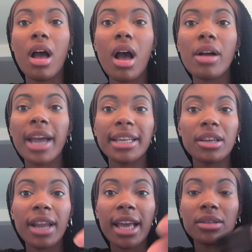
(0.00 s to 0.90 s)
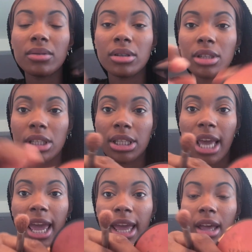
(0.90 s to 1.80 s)
Okay, so next we're gonna
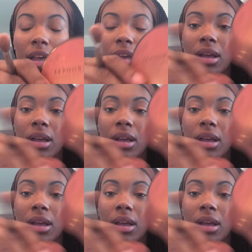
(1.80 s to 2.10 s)
take